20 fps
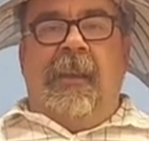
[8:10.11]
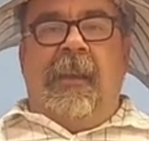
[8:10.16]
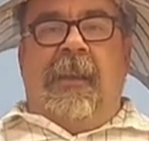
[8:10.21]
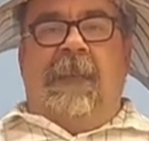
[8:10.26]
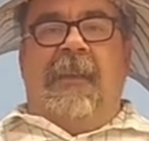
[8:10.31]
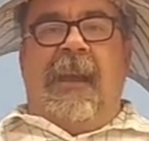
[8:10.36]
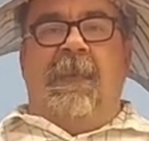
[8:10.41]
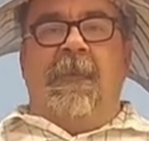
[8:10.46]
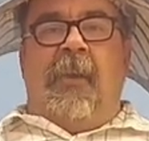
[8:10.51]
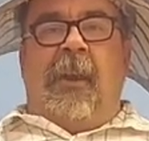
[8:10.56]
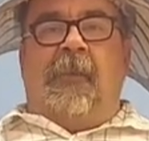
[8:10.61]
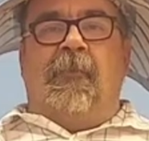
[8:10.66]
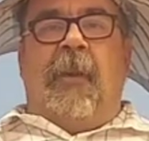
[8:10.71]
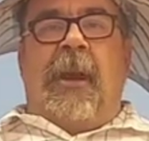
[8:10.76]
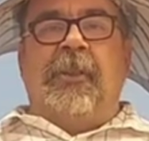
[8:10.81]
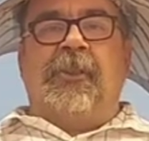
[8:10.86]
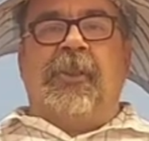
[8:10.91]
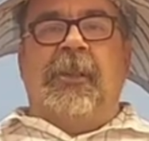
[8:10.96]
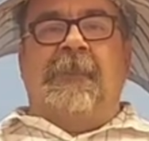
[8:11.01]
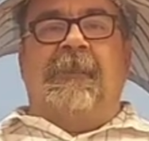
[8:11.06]
If you have more
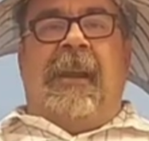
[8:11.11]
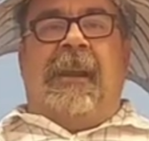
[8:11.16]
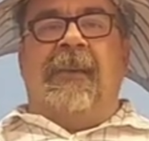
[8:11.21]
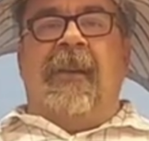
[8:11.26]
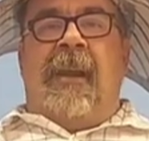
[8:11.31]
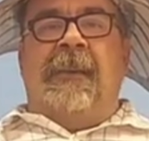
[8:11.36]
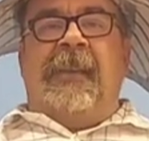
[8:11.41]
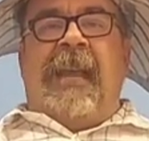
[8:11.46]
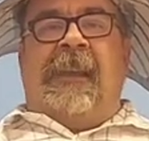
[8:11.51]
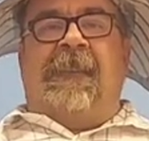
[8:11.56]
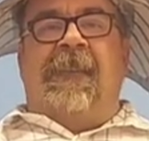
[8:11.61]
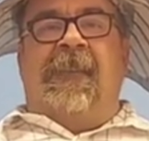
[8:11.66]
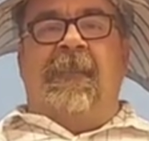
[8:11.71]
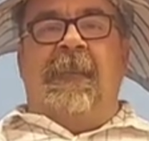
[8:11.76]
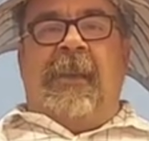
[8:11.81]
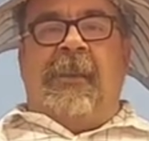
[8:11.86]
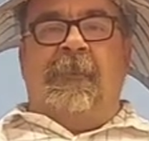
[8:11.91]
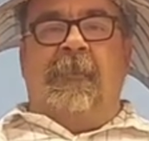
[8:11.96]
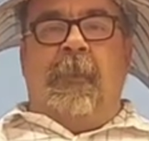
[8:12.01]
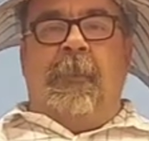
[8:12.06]
questions, my contact
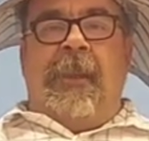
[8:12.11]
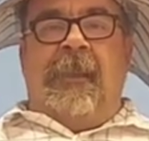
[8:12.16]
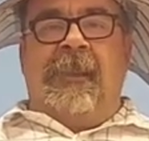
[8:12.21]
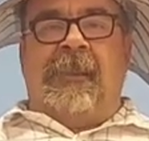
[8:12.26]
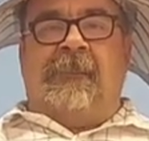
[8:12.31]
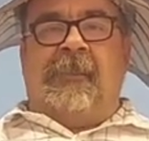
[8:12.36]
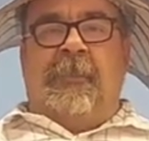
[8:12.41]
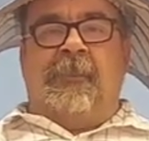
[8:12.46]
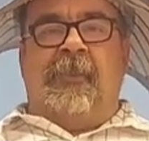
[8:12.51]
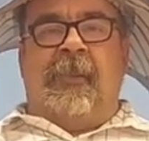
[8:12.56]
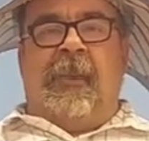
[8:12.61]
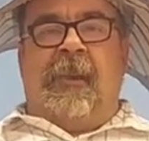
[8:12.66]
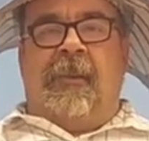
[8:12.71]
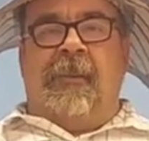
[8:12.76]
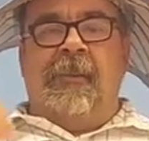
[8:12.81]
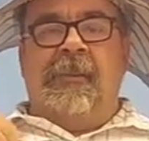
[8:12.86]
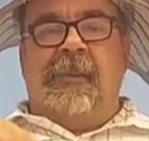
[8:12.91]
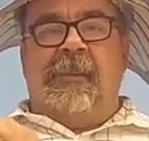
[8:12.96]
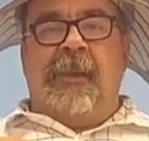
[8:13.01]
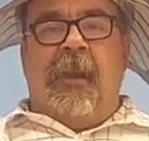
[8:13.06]
information will be in the description
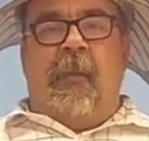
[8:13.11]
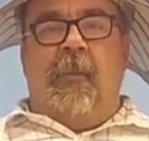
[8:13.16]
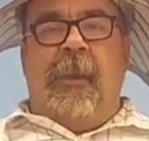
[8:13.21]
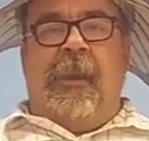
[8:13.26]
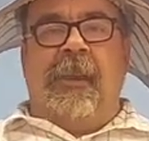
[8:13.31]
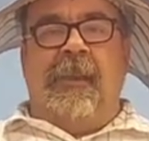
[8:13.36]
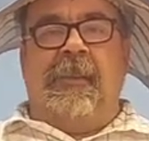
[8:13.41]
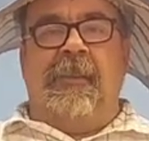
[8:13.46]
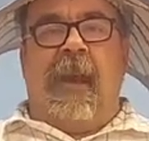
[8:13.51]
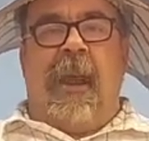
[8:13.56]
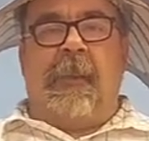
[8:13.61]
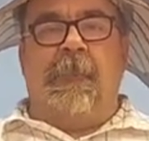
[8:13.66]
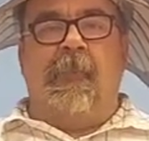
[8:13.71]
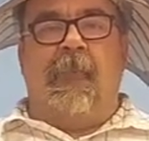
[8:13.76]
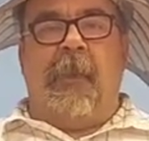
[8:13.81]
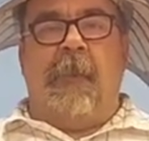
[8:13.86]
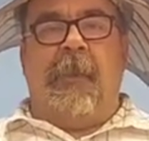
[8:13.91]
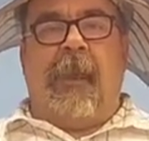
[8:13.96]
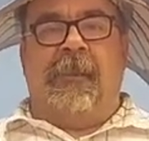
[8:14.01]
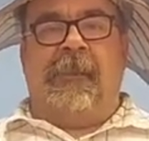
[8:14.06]
here, so we can talk
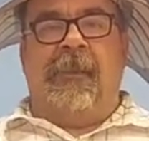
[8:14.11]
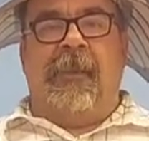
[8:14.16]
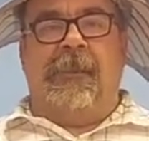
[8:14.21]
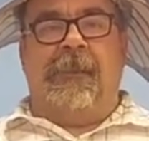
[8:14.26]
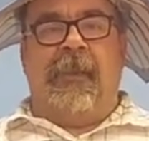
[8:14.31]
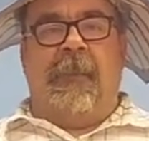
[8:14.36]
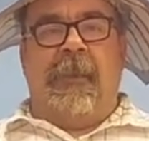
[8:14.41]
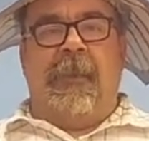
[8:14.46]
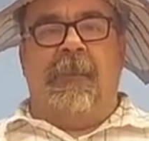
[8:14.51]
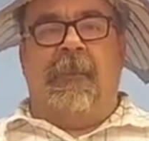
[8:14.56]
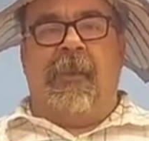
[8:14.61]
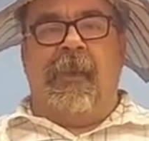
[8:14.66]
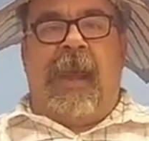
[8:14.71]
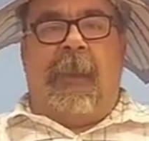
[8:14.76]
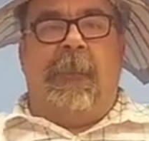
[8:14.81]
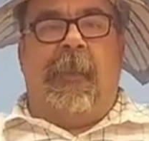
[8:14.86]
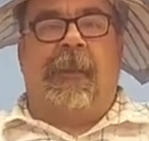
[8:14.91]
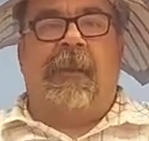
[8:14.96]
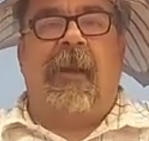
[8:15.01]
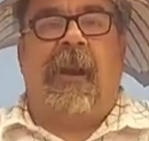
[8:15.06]
more about this. I'll be more than
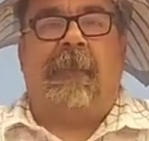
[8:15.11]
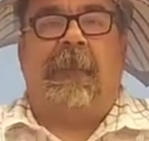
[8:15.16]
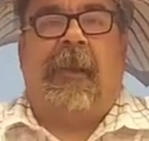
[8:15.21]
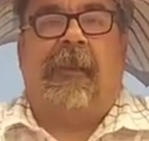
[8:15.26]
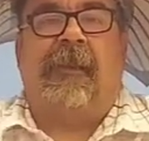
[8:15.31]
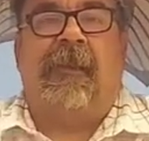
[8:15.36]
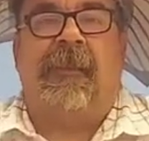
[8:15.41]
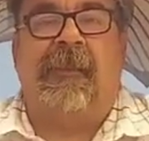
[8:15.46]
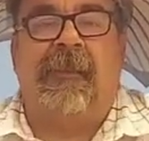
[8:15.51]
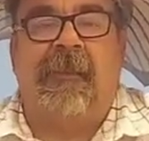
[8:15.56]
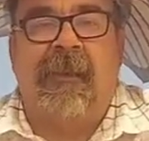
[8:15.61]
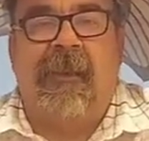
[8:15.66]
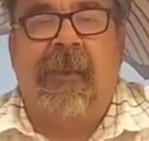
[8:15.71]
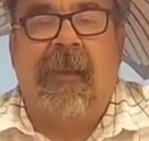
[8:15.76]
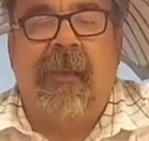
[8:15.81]
happy to talk about this.